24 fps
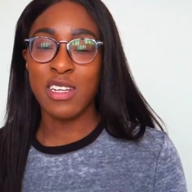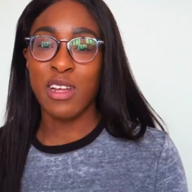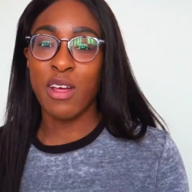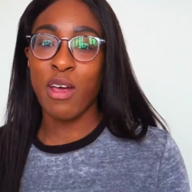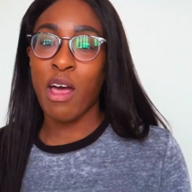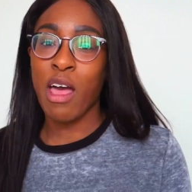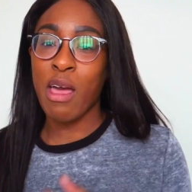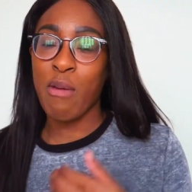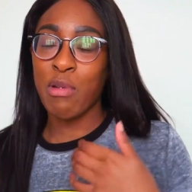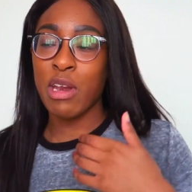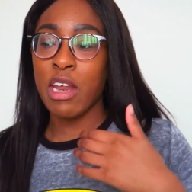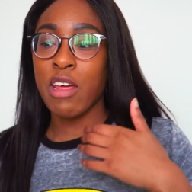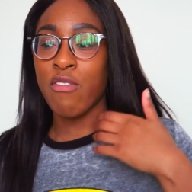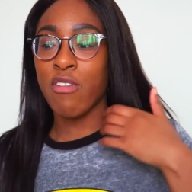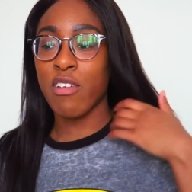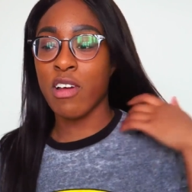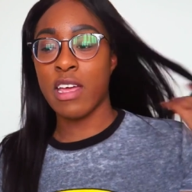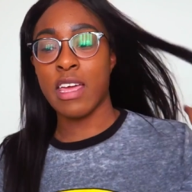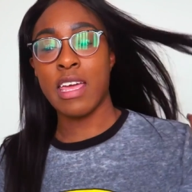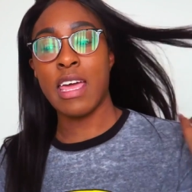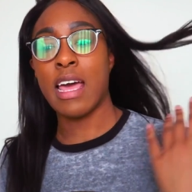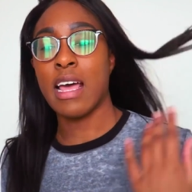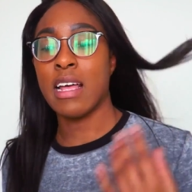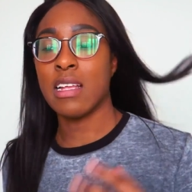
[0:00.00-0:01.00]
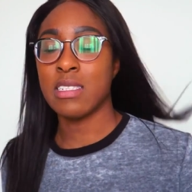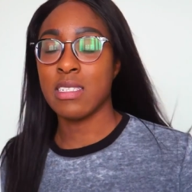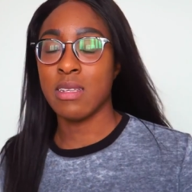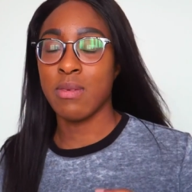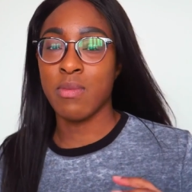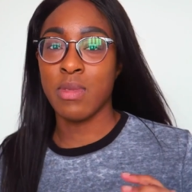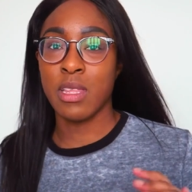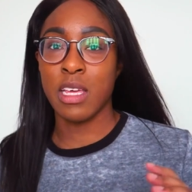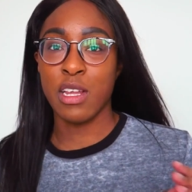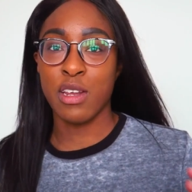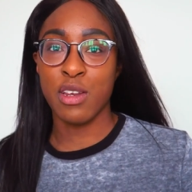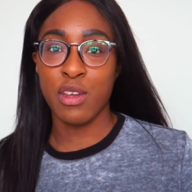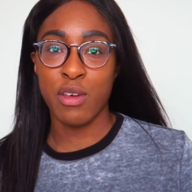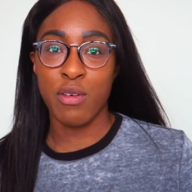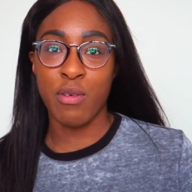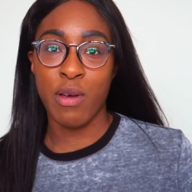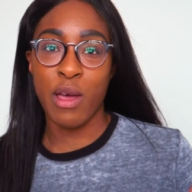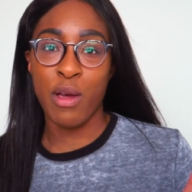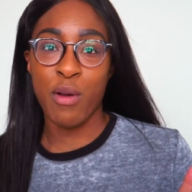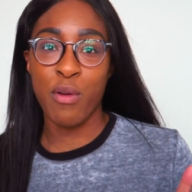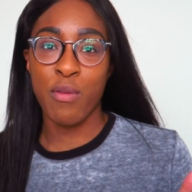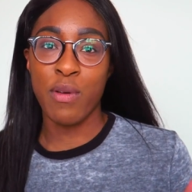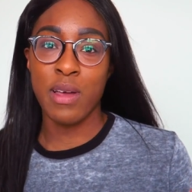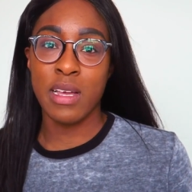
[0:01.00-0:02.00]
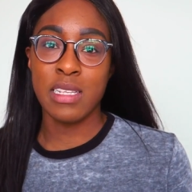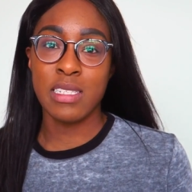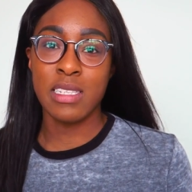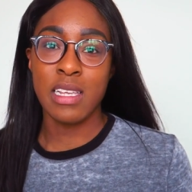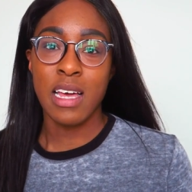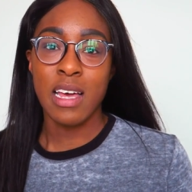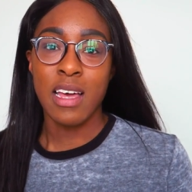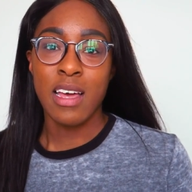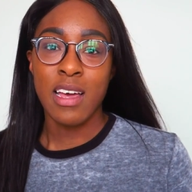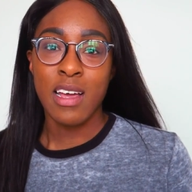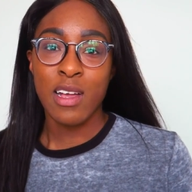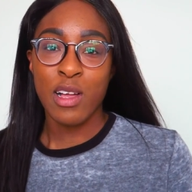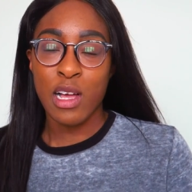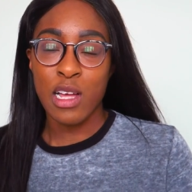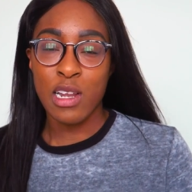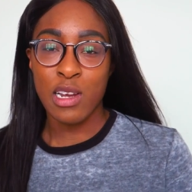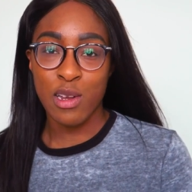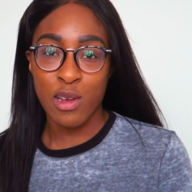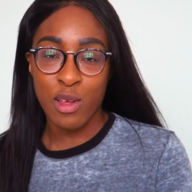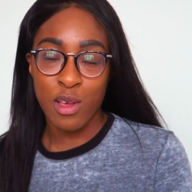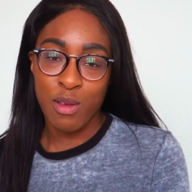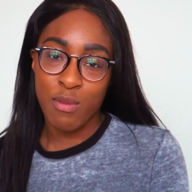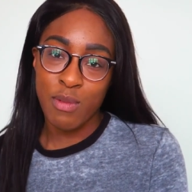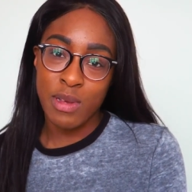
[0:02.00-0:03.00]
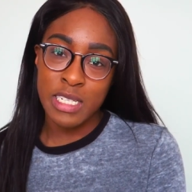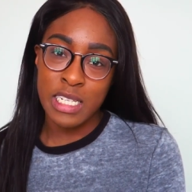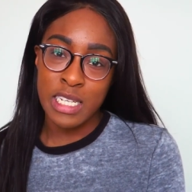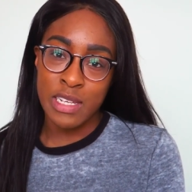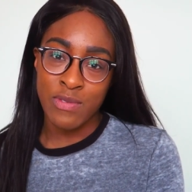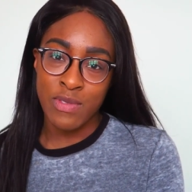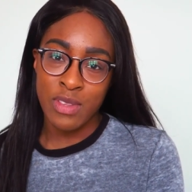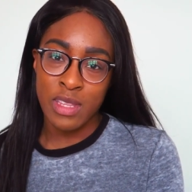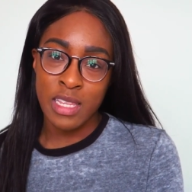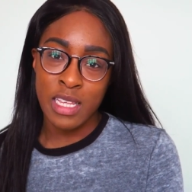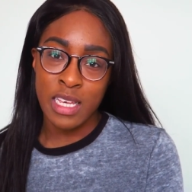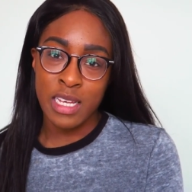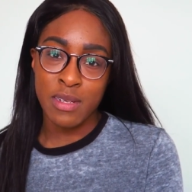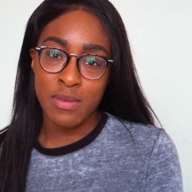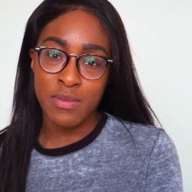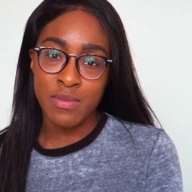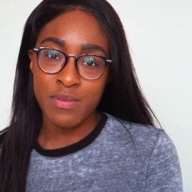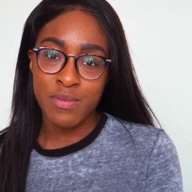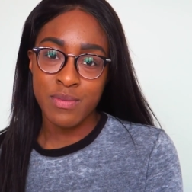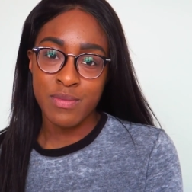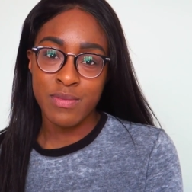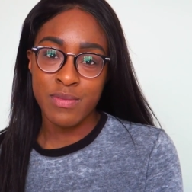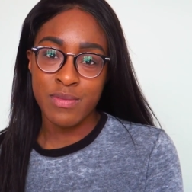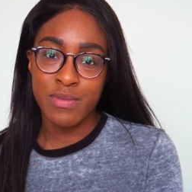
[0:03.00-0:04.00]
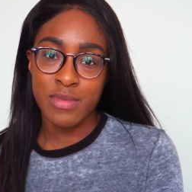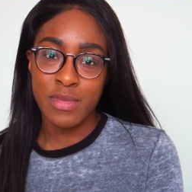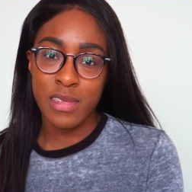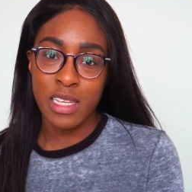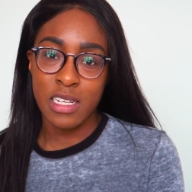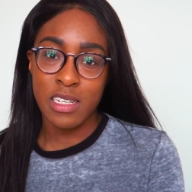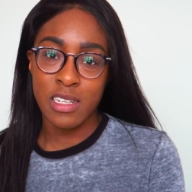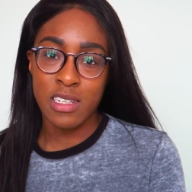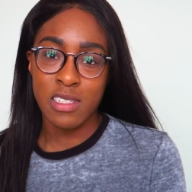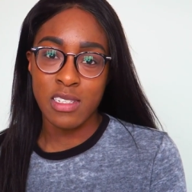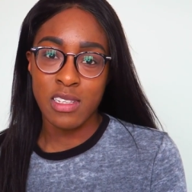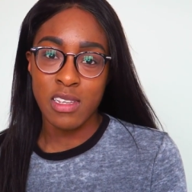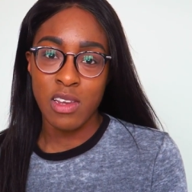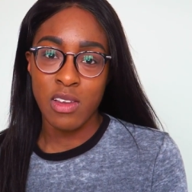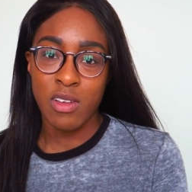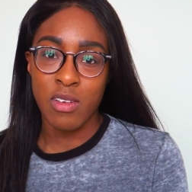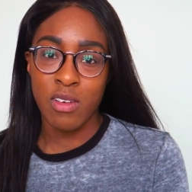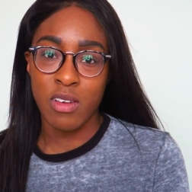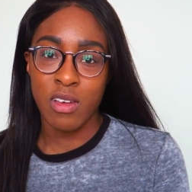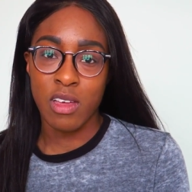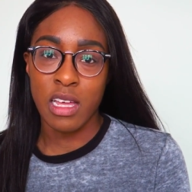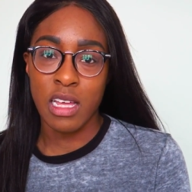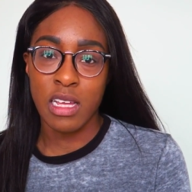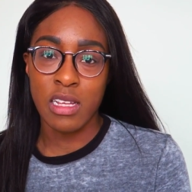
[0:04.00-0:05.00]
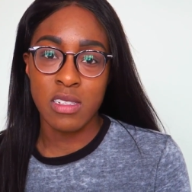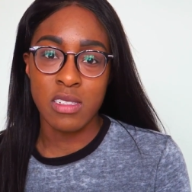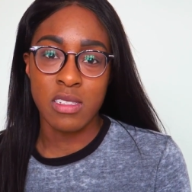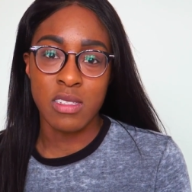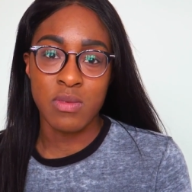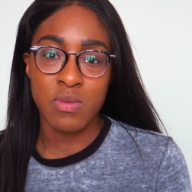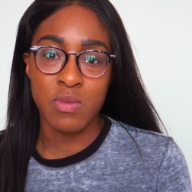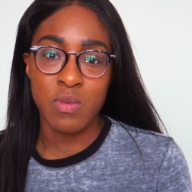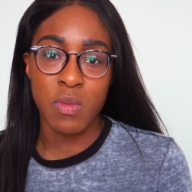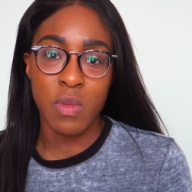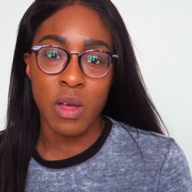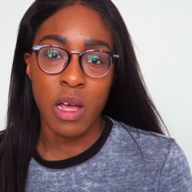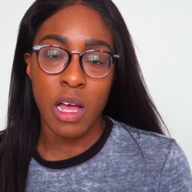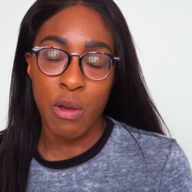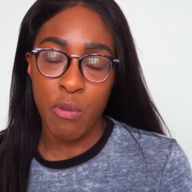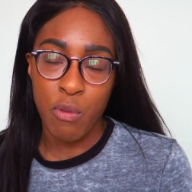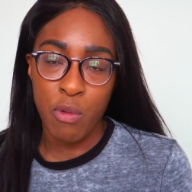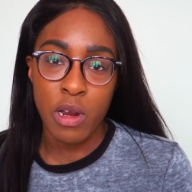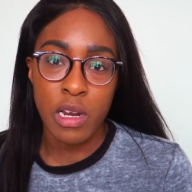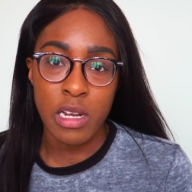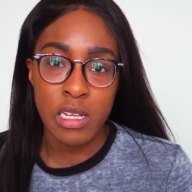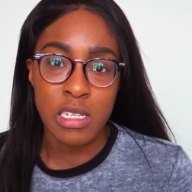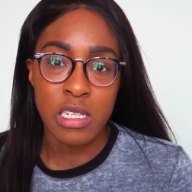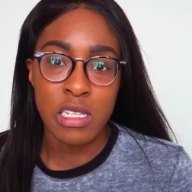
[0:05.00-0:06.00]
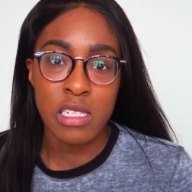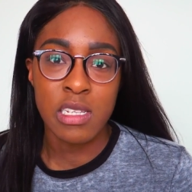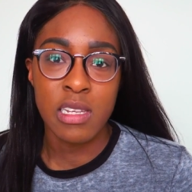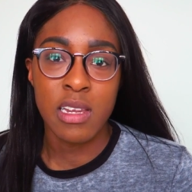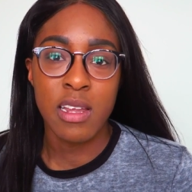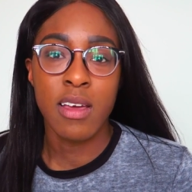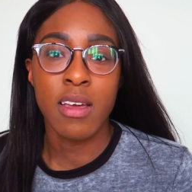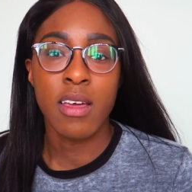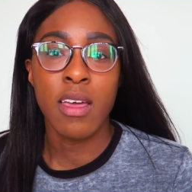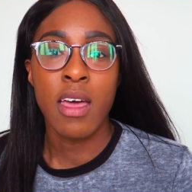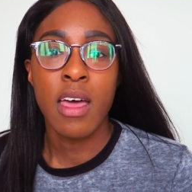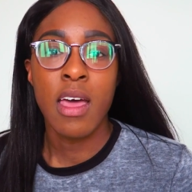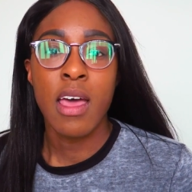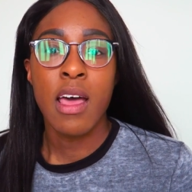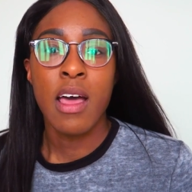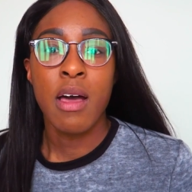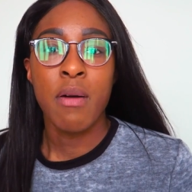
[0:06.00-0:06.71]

I don't know, whenever I get something new I always kind of look at myself and think, it doesn't look as I wanted it to look.